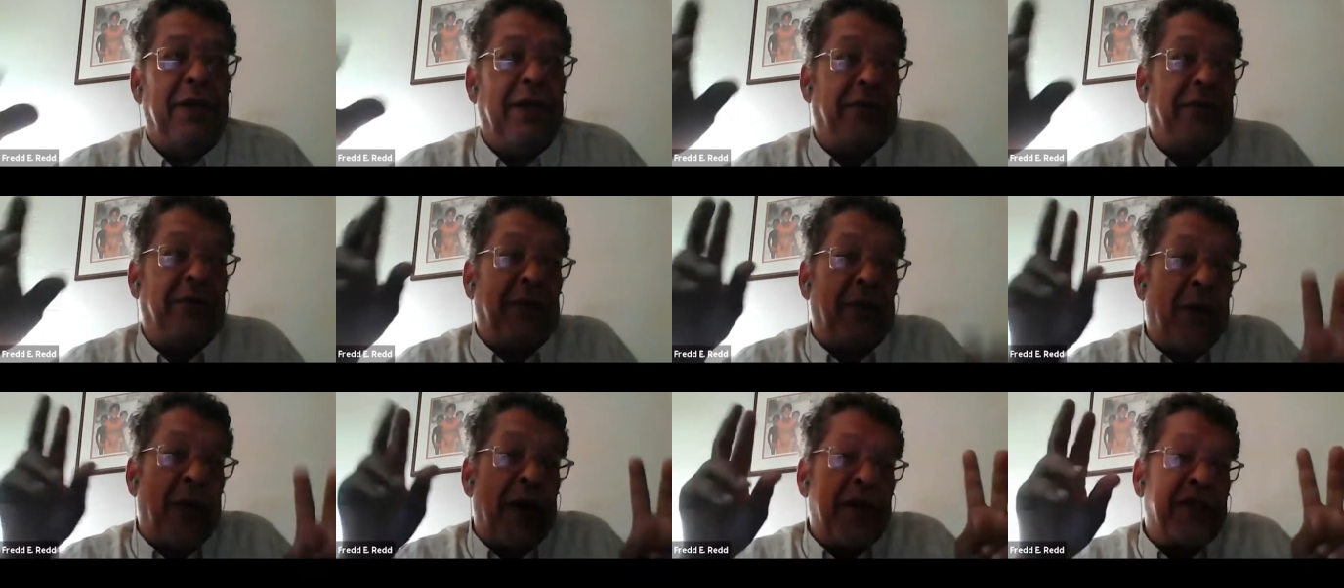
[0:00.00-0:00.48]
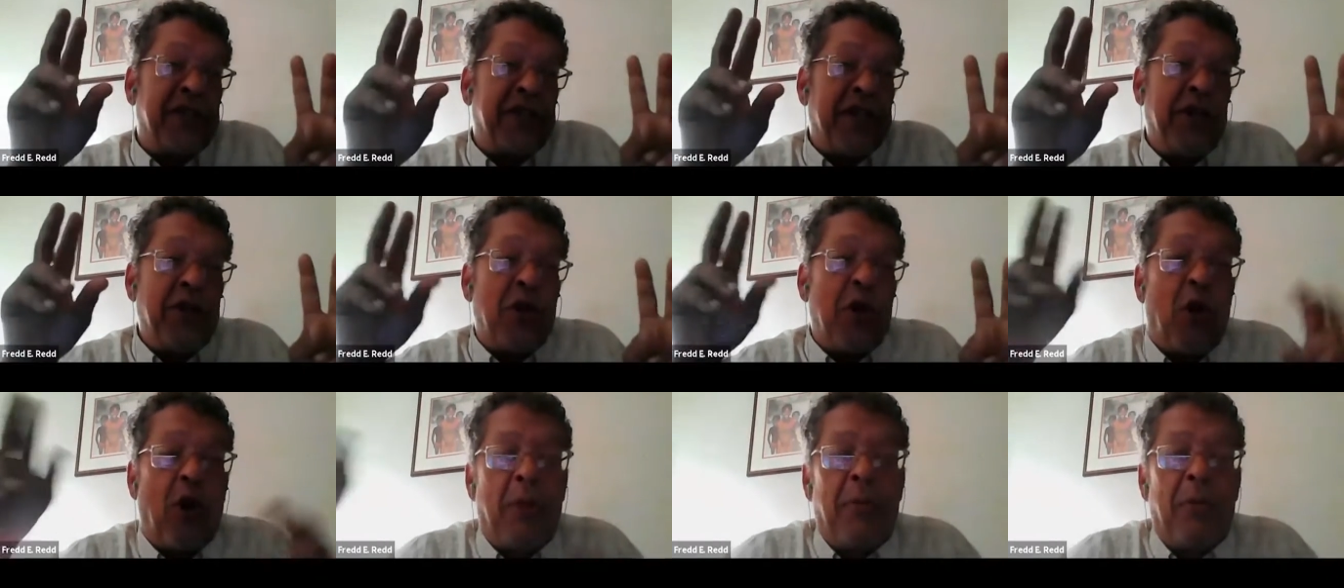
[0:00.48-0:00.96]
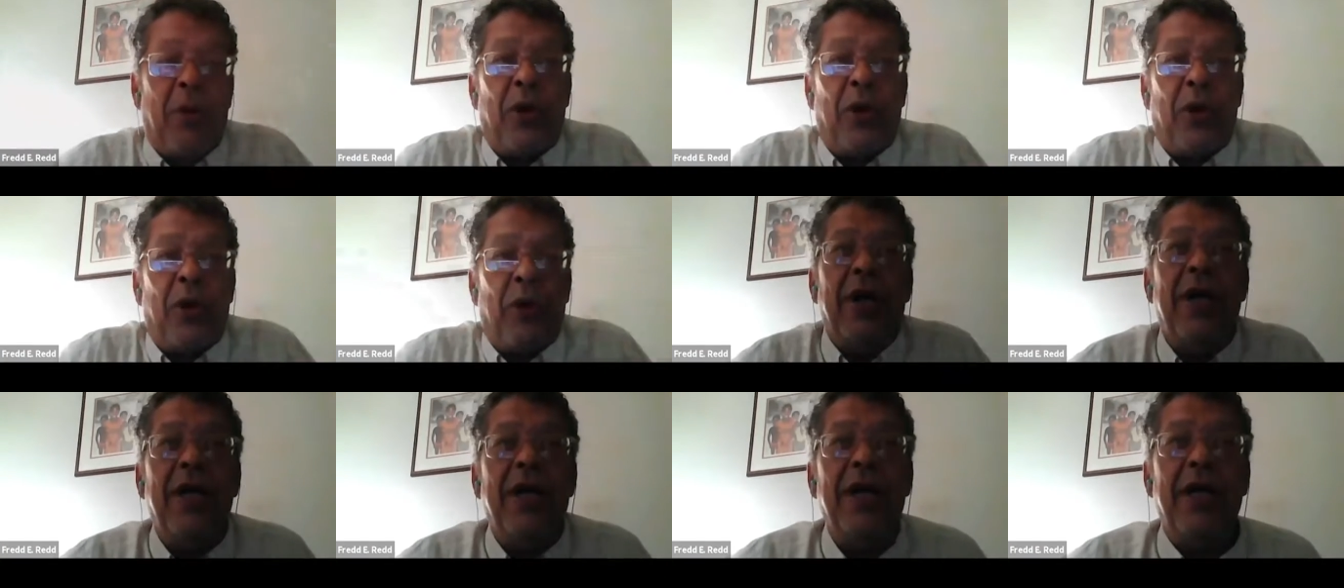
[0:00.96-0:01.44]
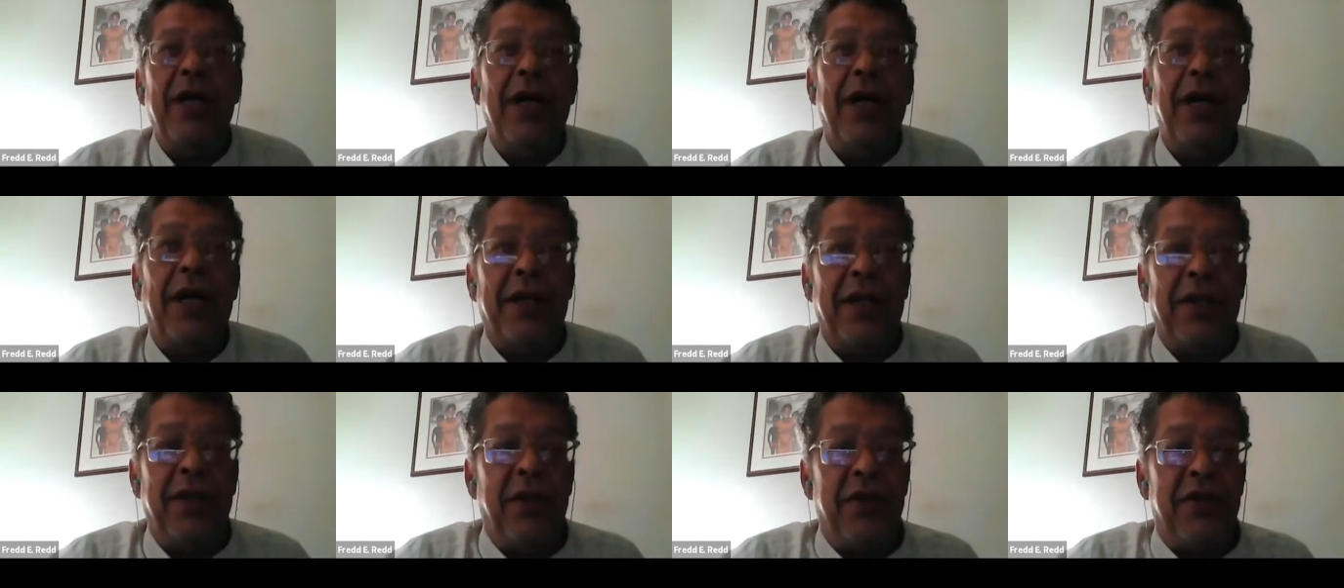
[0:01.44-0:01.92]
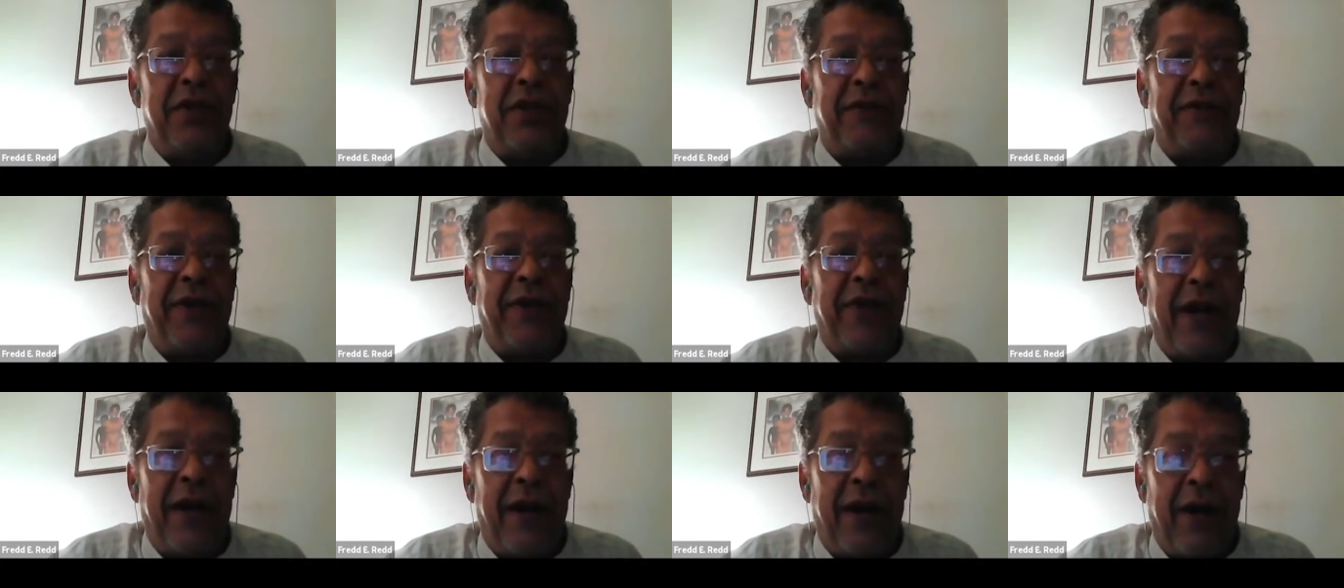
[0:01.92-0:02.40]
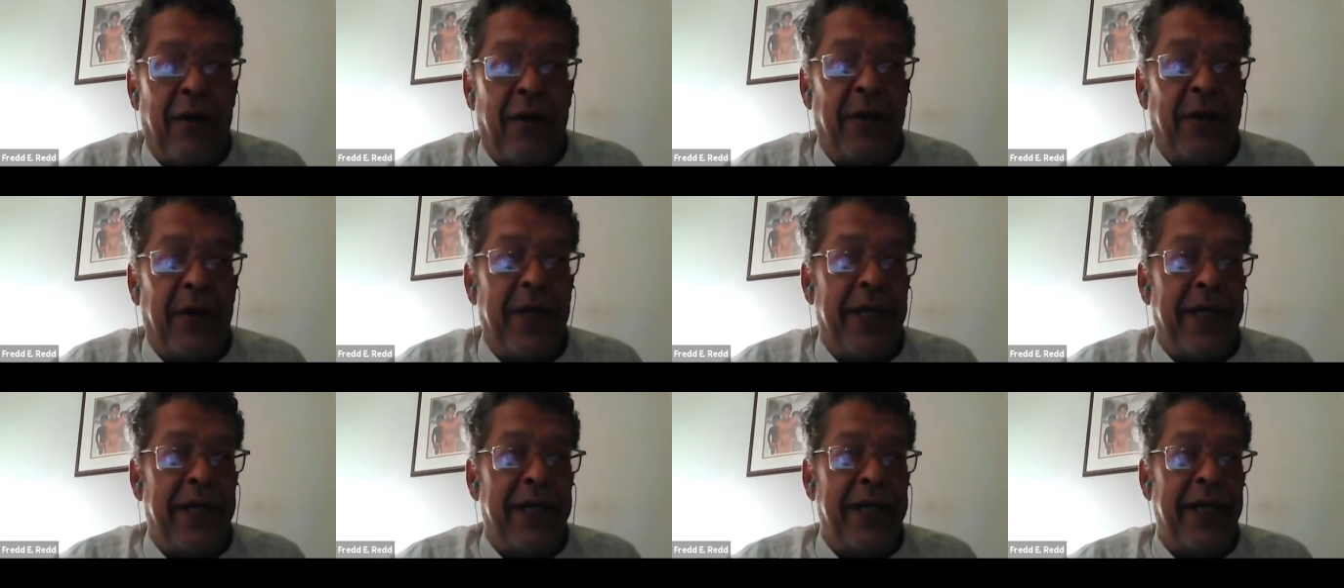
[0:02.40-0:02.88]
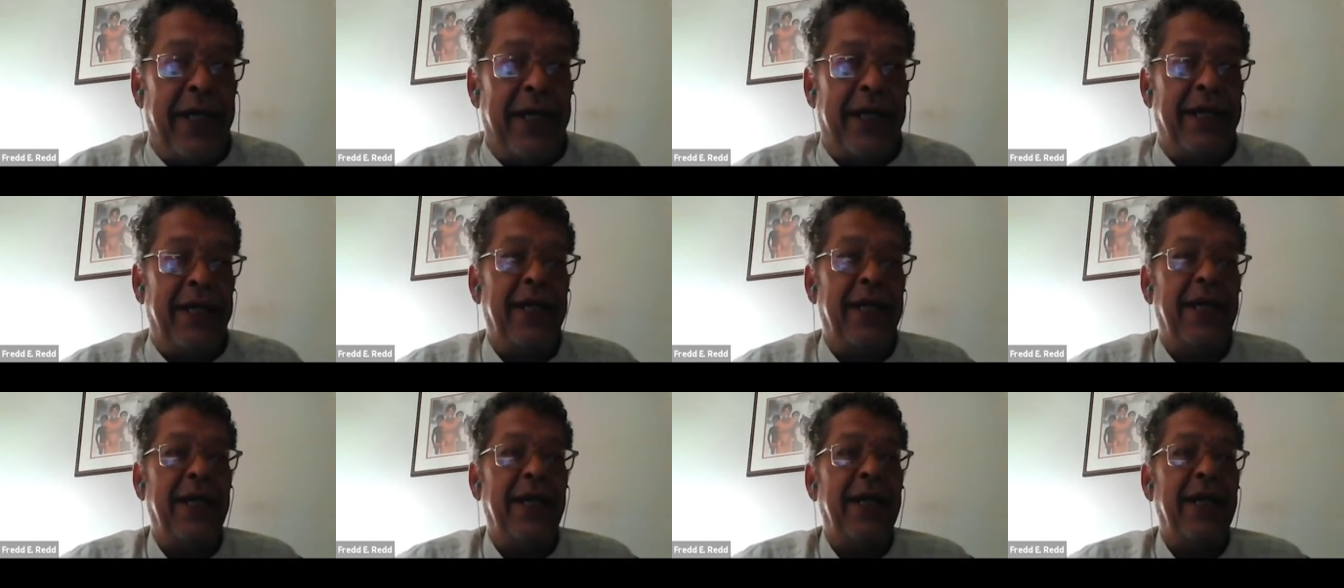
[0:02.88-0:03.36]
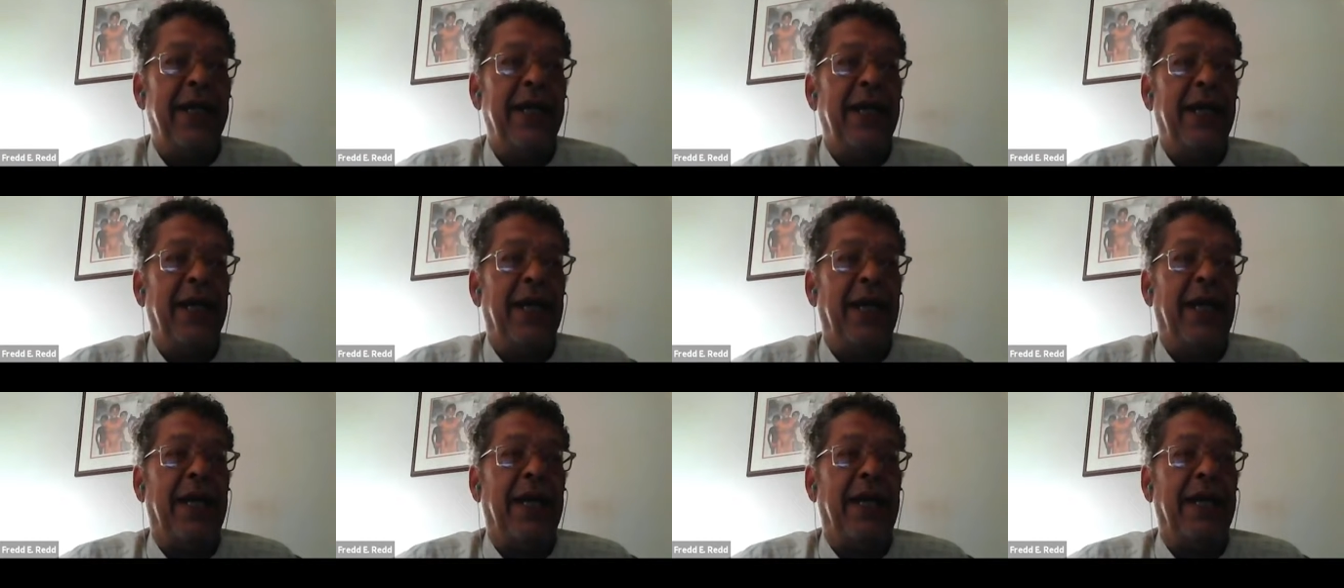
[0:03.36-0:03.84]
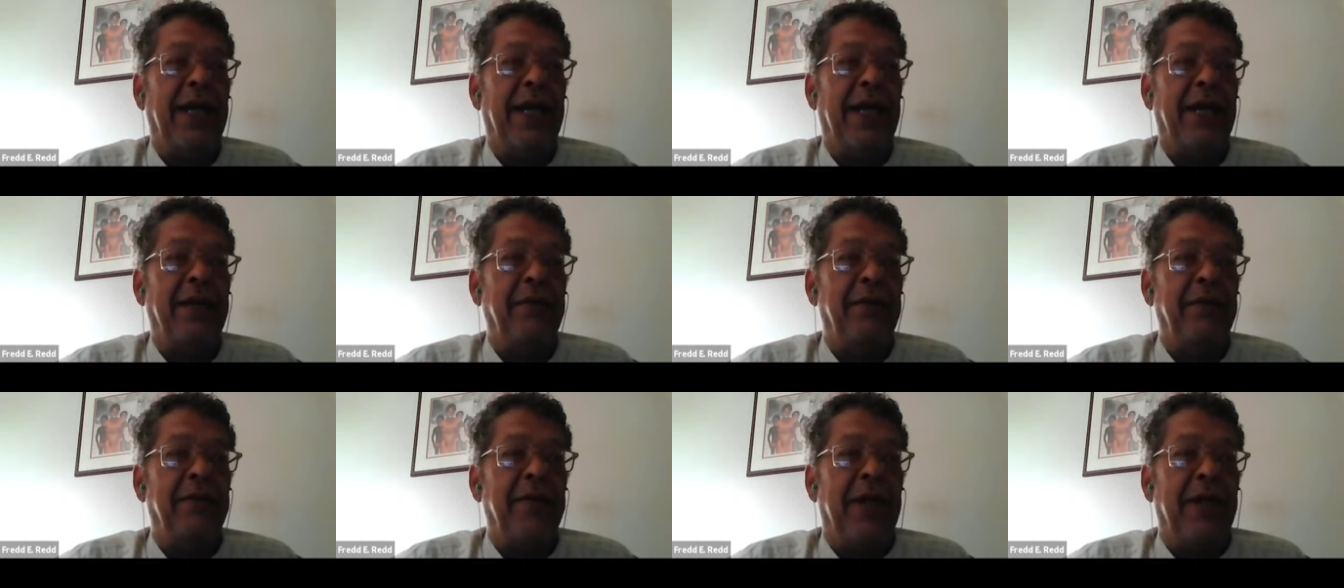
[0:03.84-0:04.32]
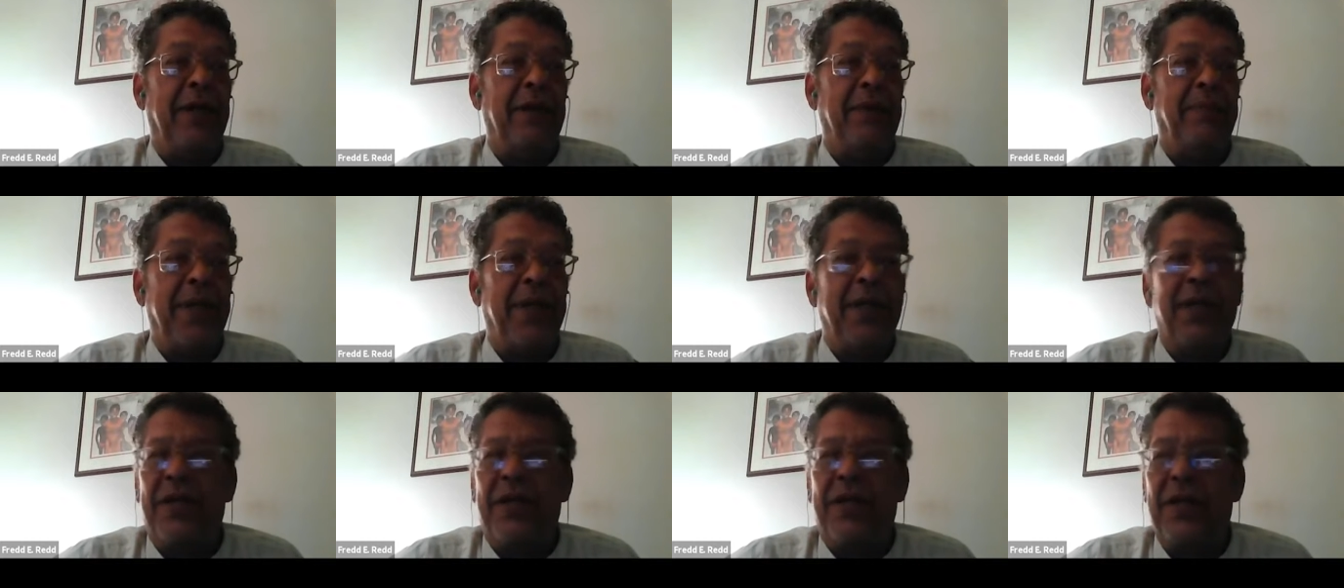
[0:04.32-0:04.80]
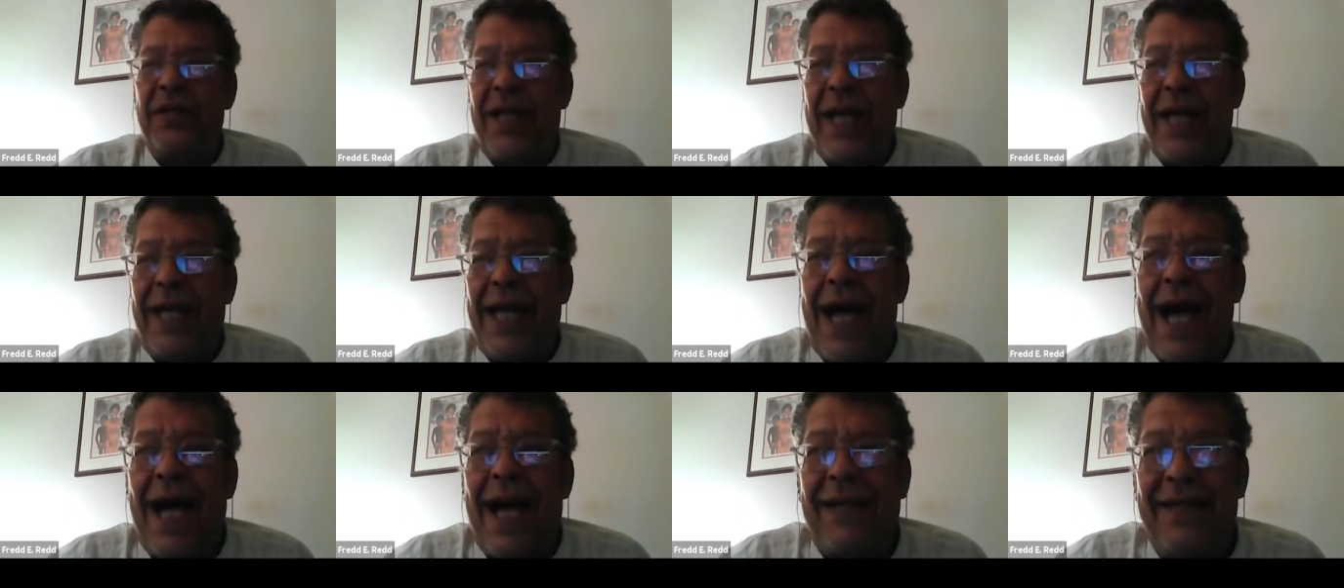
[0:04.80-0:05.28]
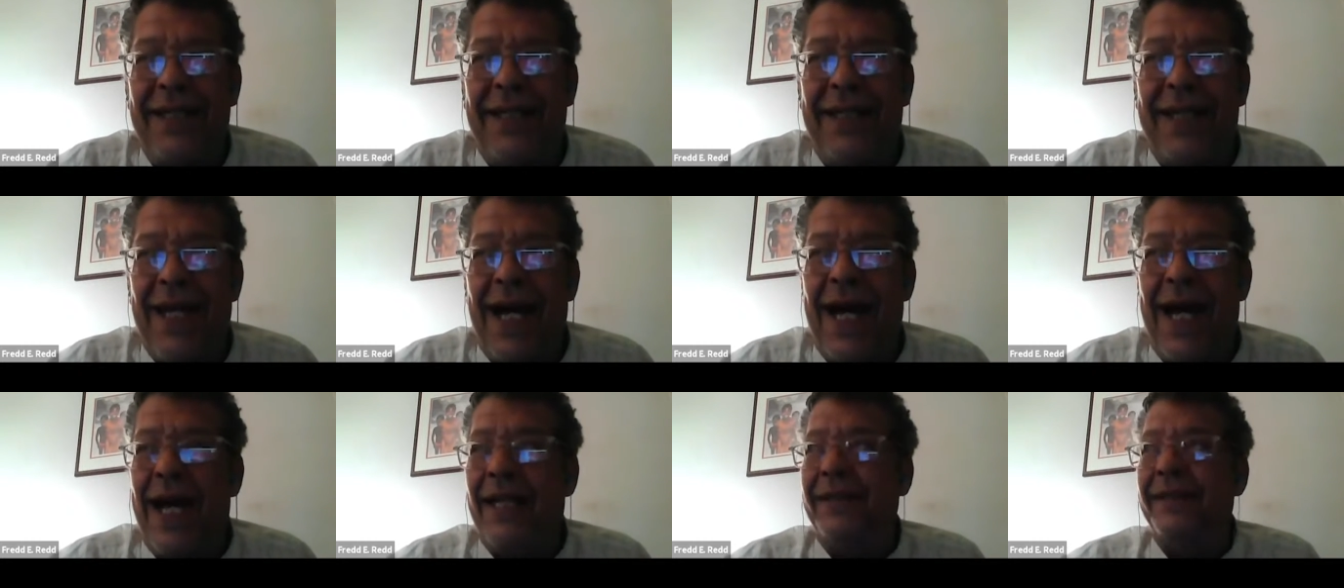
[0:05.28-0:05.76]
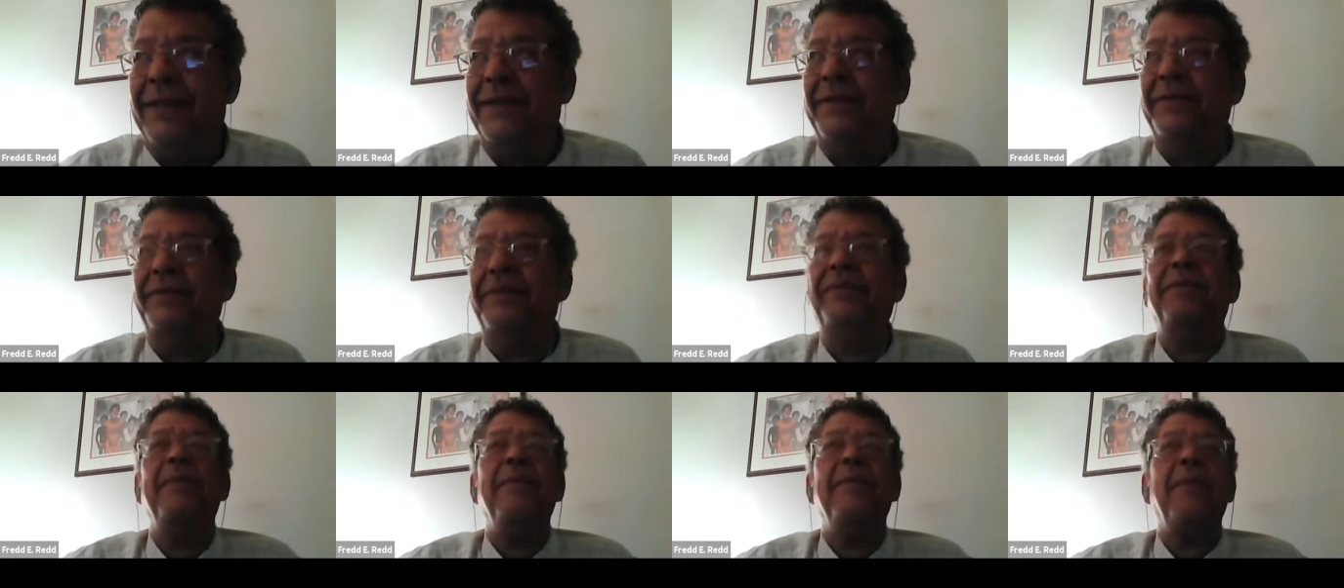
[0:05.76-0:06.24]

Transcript: if you want to say, normal use of heroin and pills like OxyContin.